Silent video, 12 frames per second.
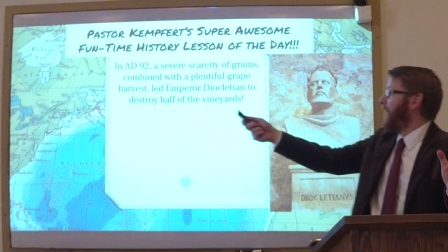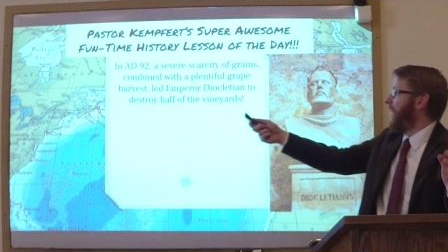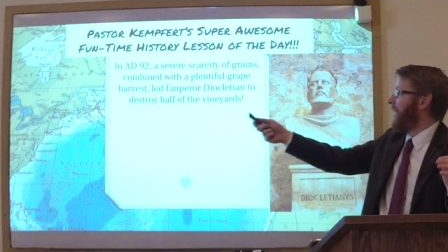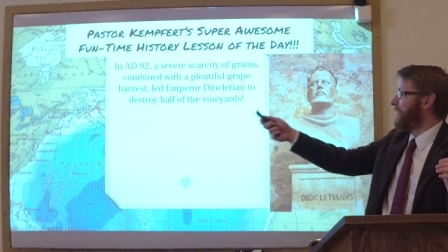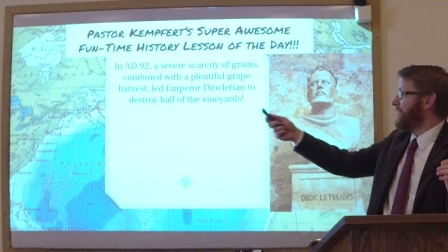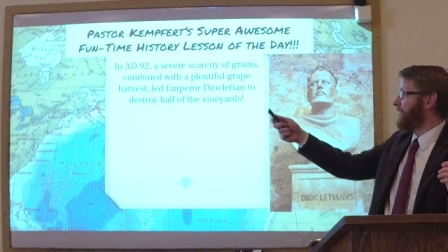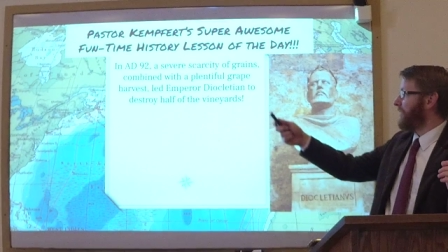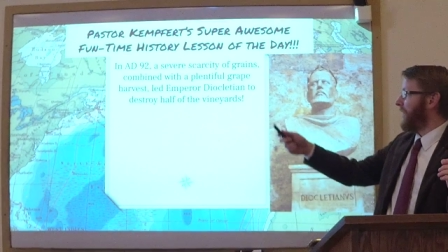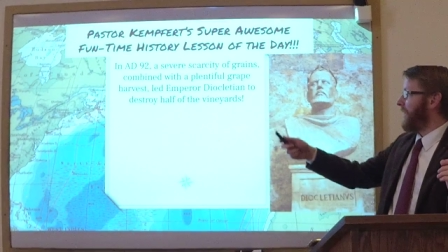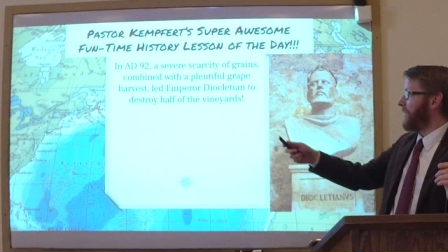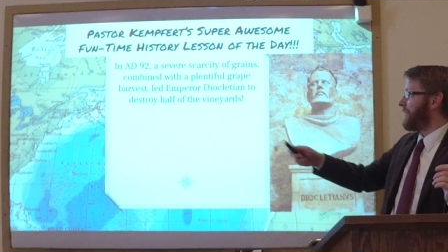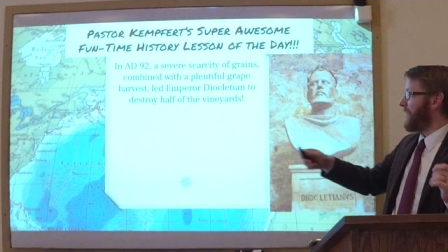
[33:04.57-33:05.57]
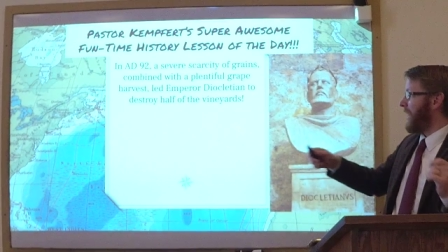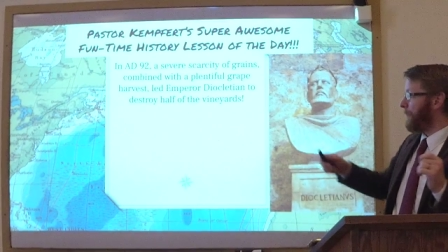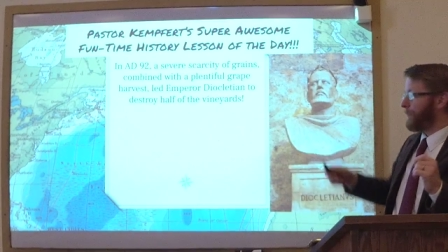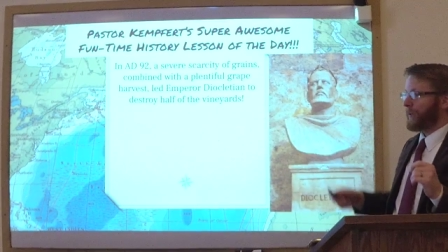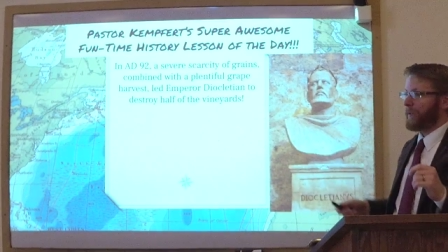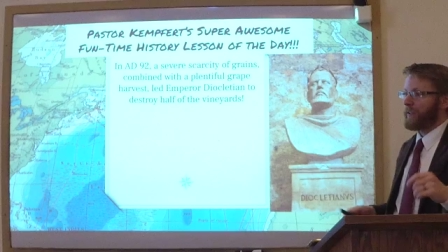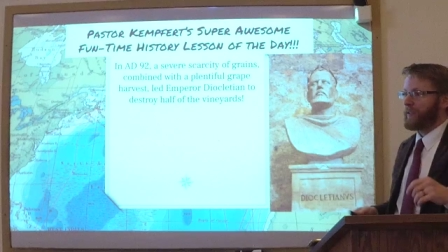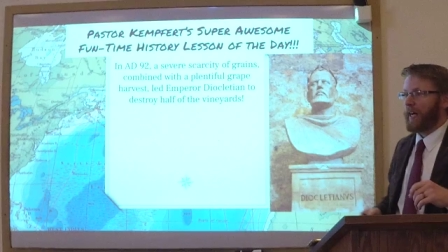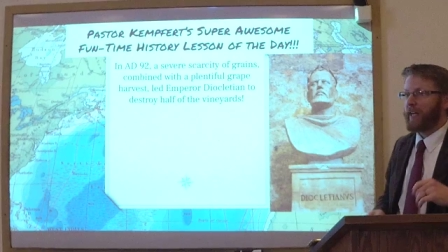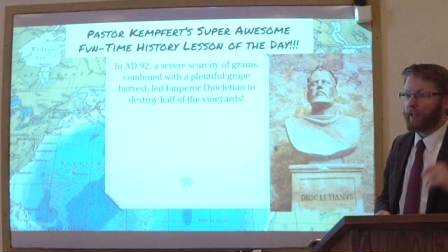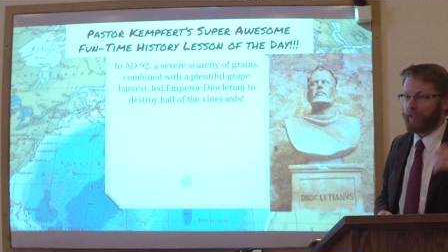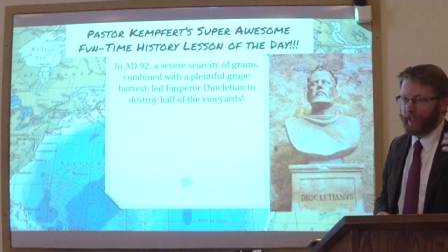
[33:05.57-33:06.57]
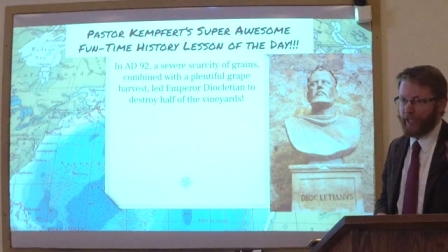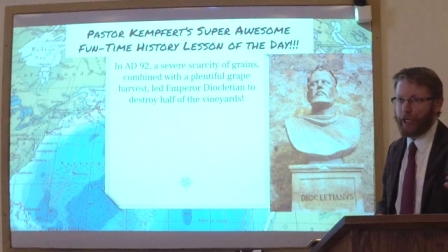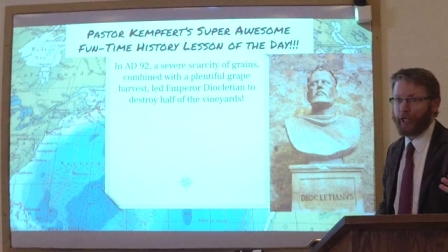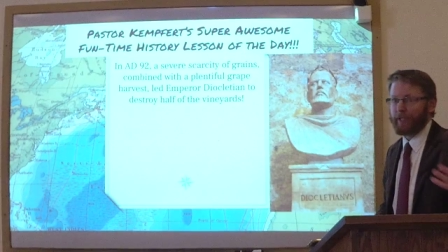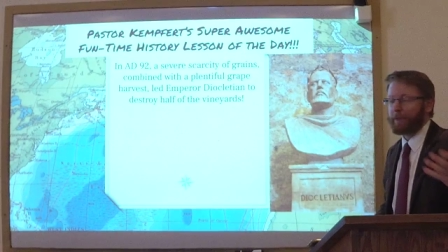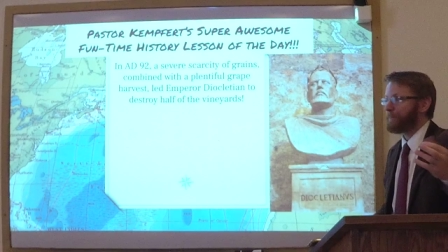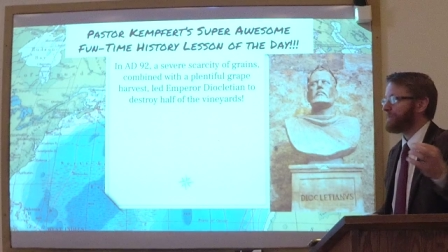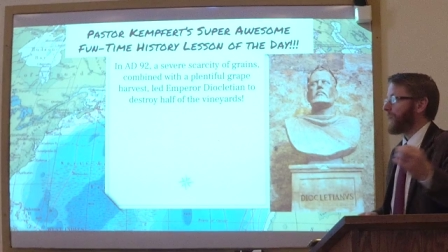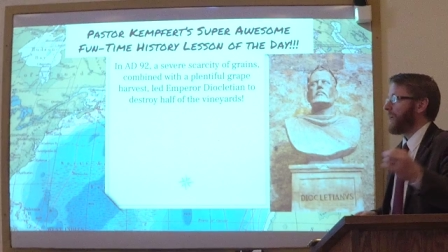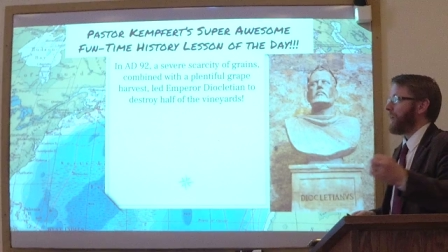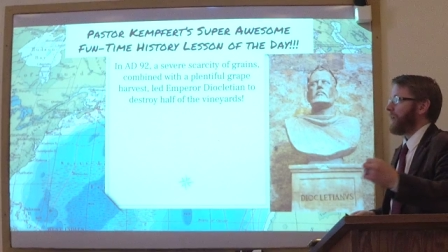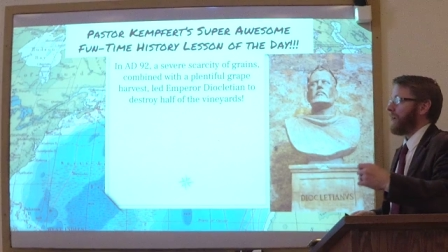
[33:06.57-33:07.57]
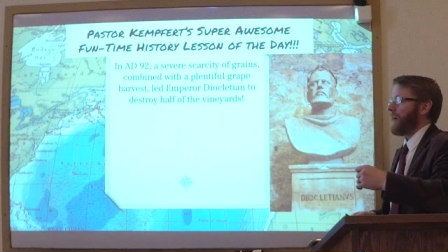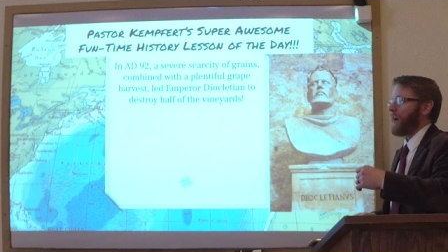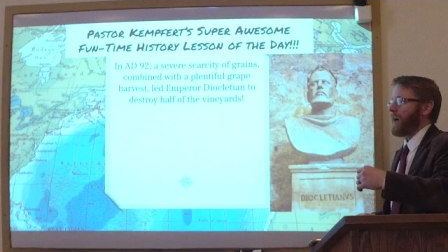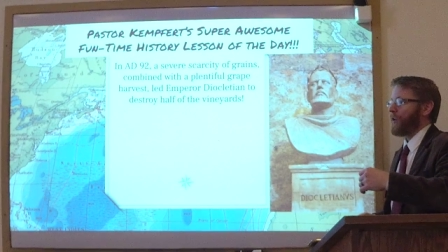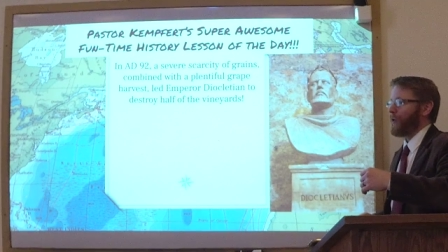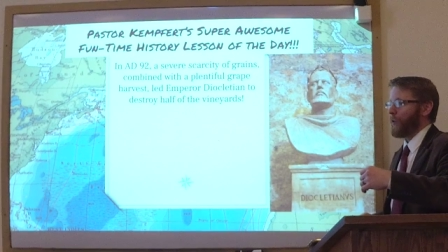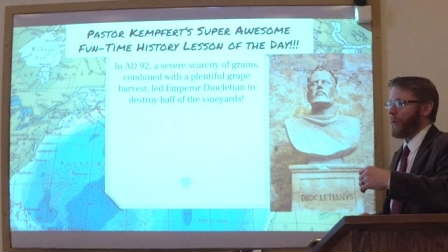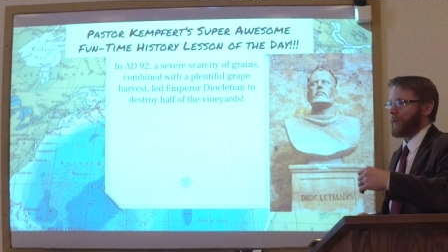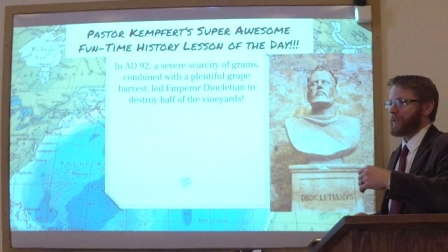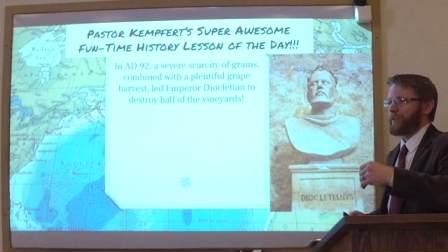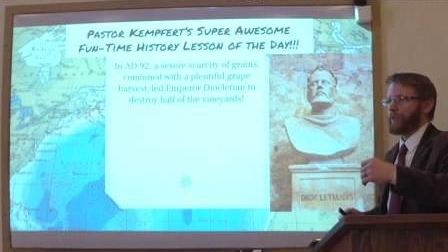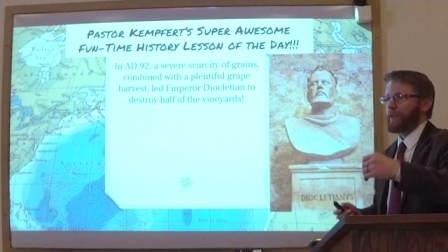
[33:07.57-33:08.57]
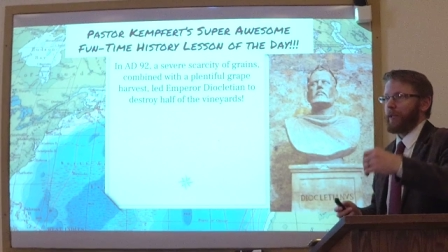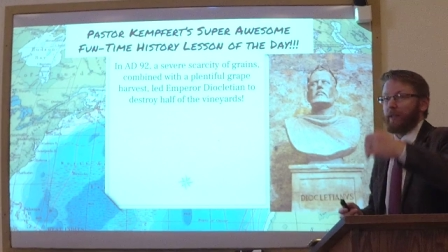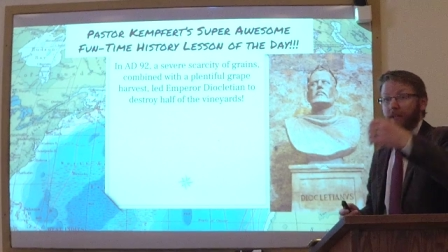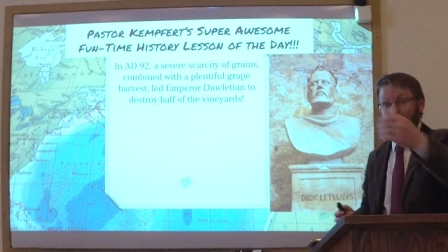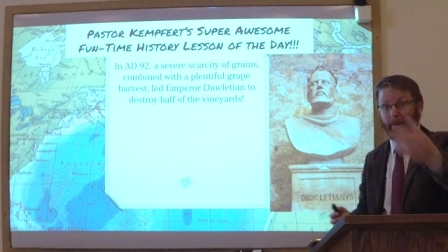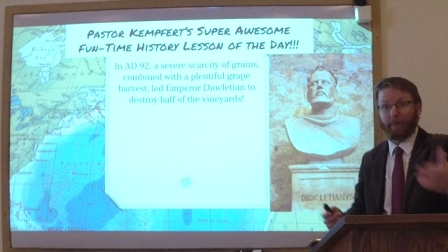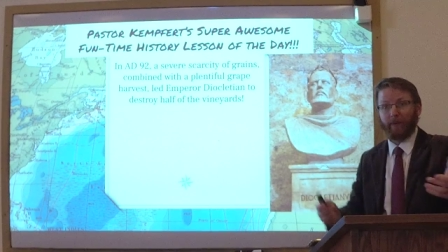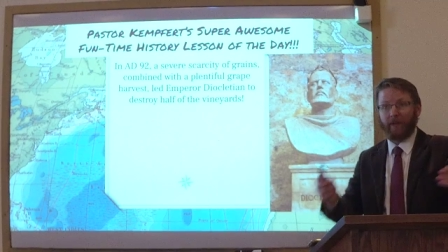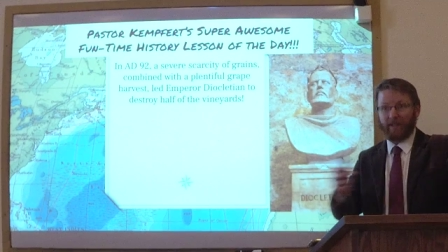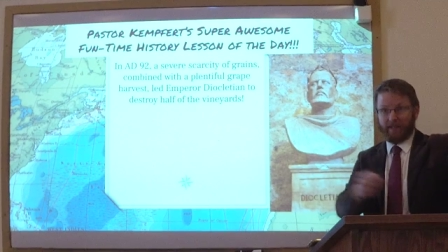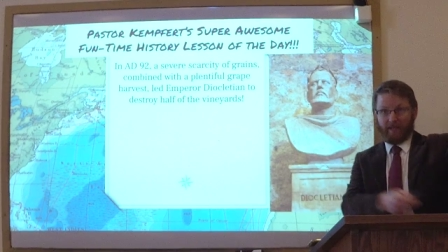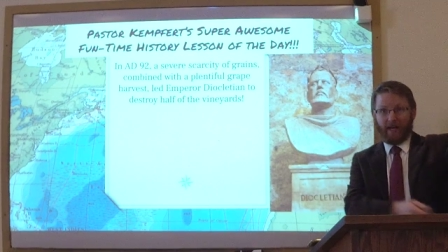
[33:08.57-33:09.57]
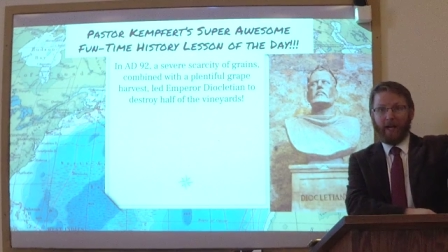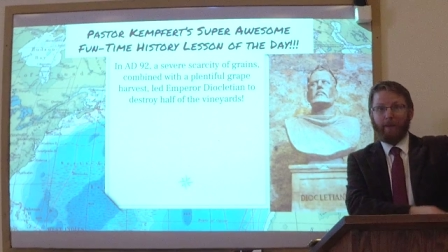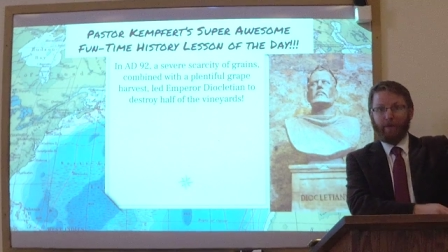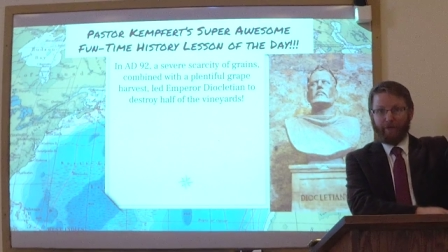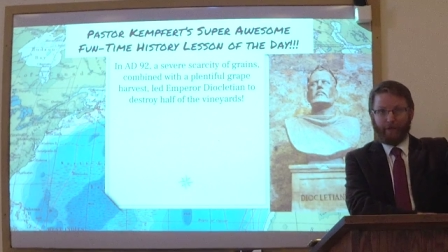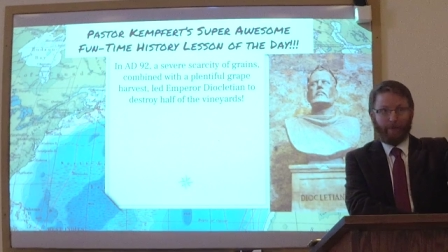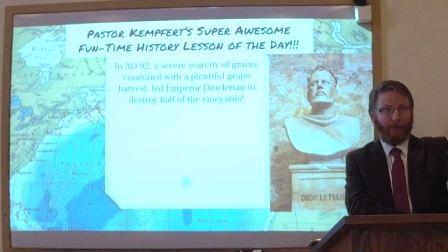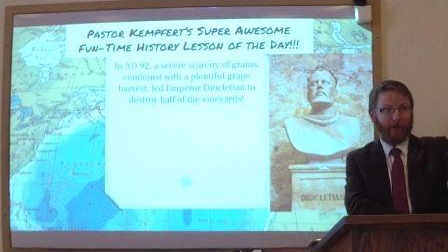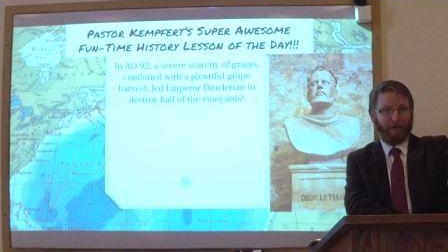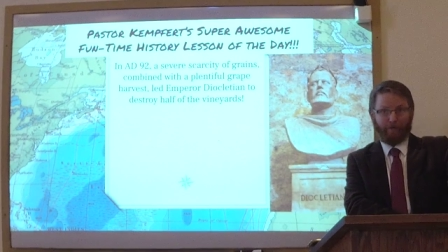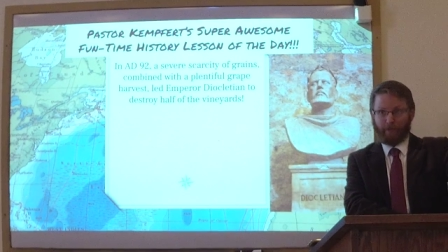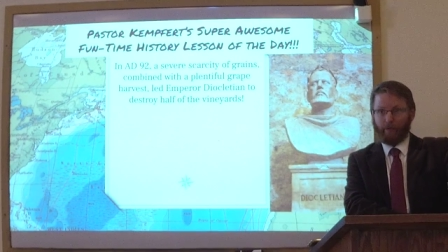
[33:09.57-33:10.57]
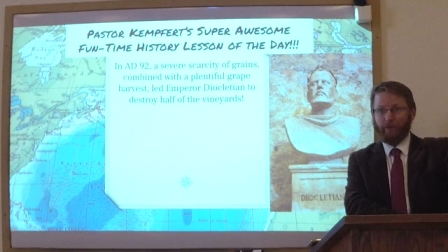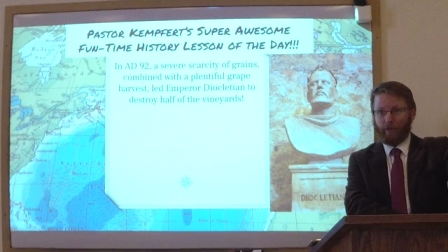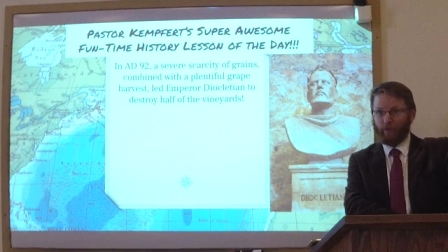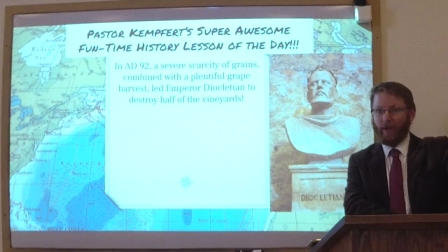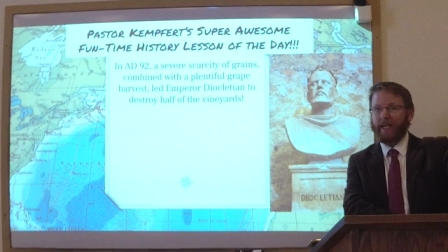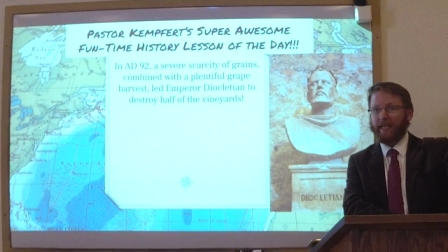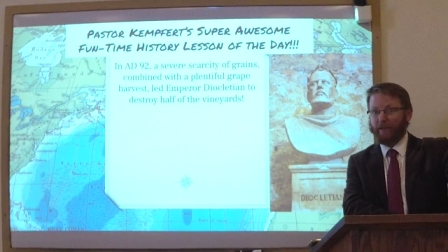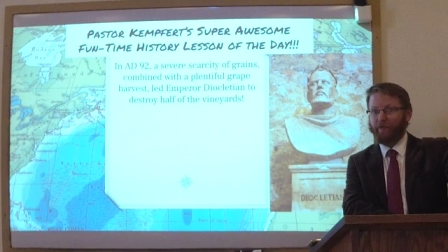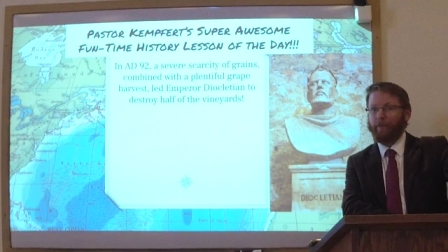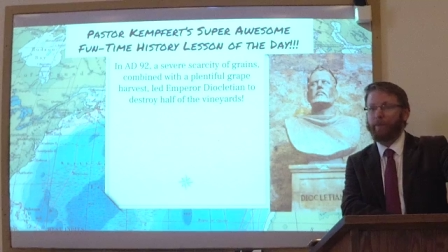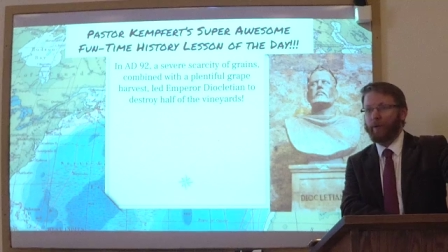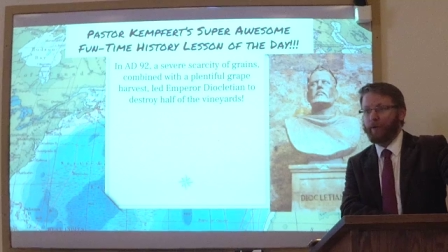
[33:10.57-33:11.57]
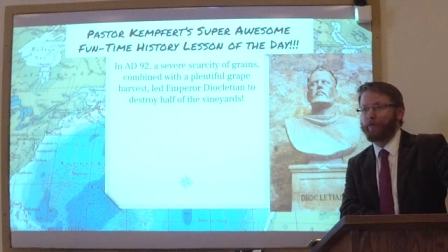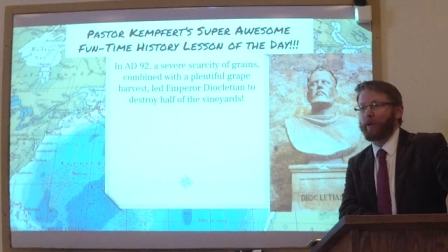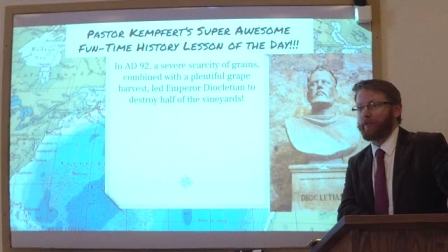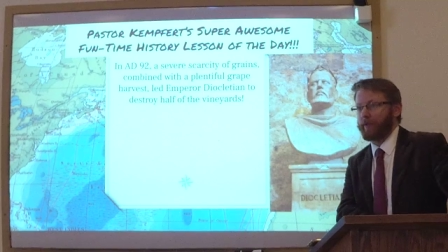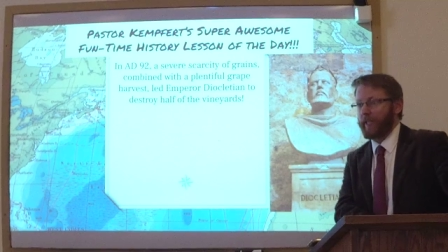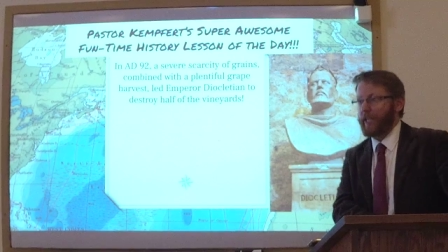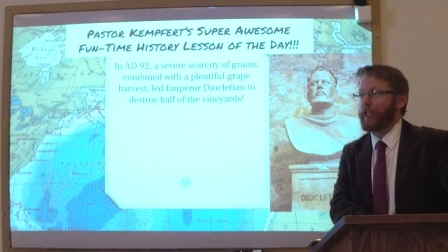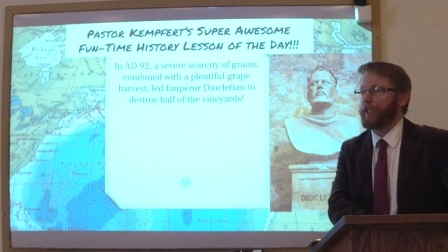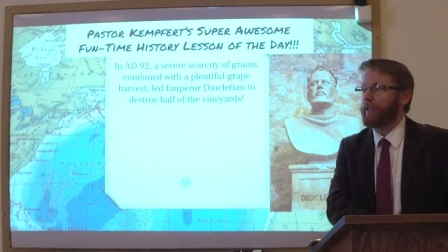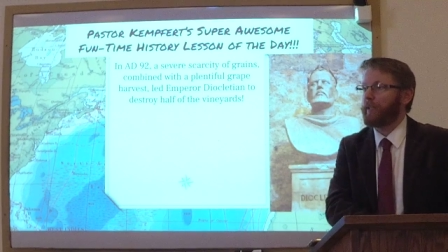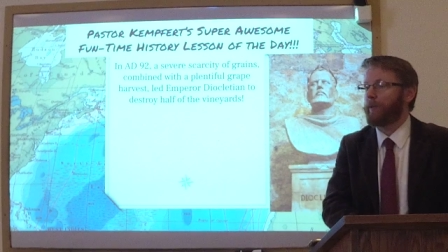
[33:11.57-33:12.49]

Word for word: And this led the emperor Diocletian, uh, who was the emperor at the time of the book of the writing of the book of Revelation.